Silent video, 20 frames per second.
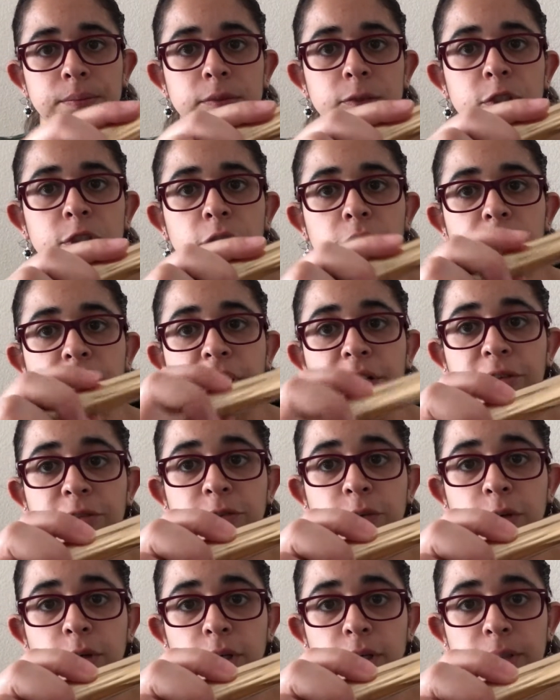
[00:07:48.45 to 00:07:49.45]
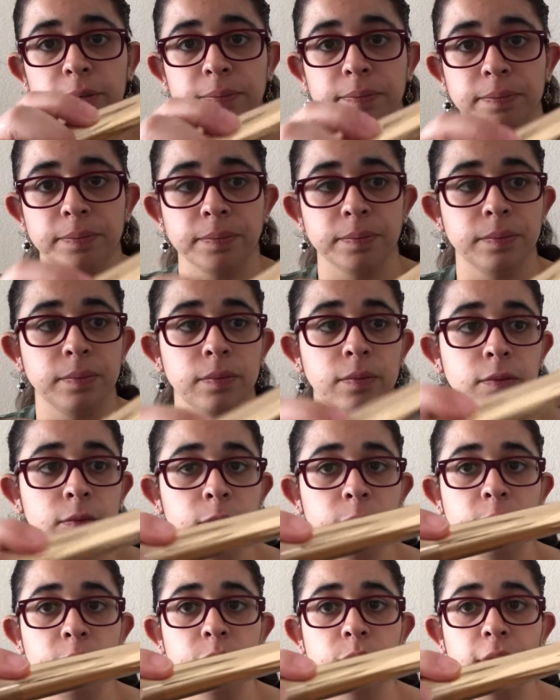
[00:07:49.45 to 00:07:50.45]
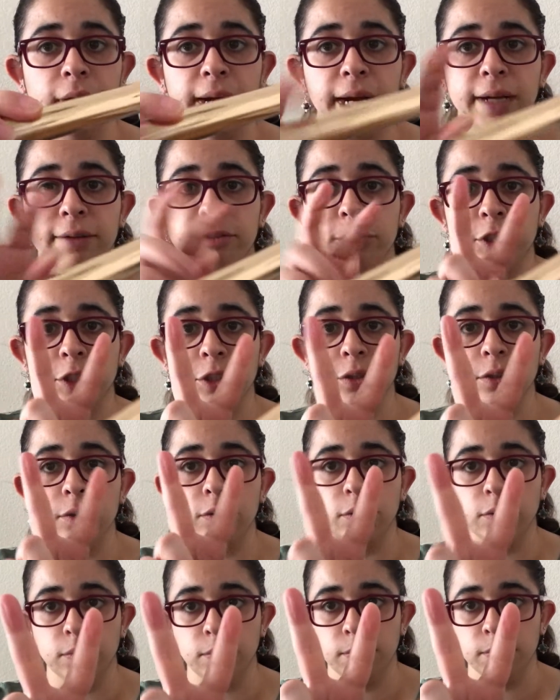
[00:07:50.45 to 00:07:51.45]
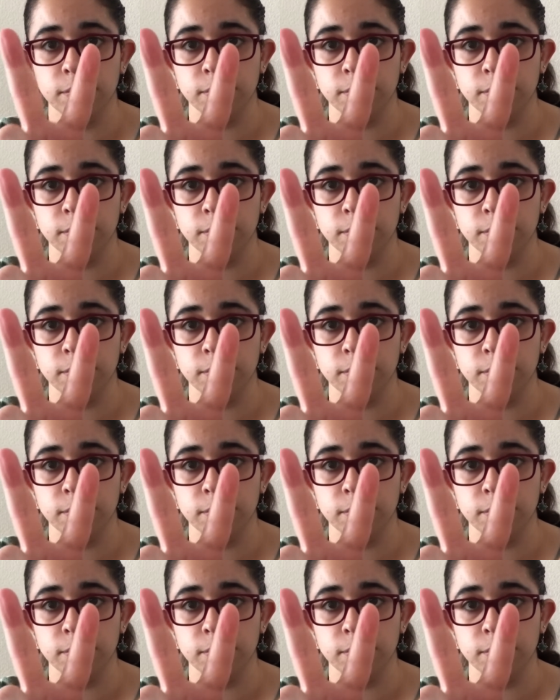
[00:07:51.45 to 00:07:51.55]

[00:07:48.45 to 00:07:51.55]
so therefore you will have two